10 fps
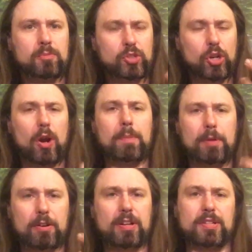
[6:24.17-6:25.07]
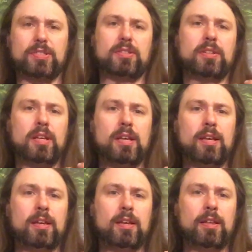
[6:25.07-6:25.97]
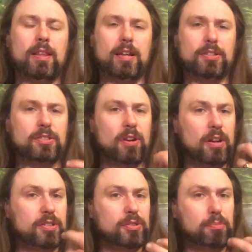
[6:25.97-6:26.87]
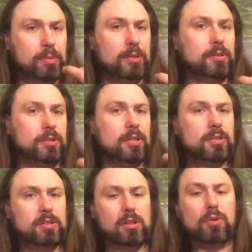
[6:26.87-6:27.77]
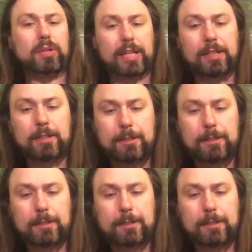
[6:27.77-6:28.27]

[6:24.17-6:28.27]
charry bitterness that is starting to build slowly.